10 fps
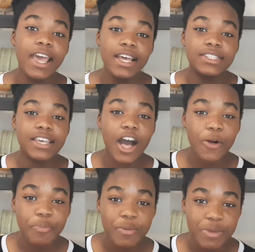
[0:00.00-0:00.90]
to help
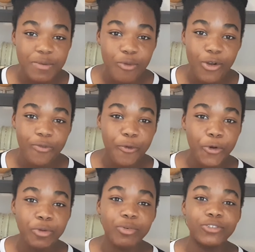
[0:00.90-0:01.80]
it be more affordable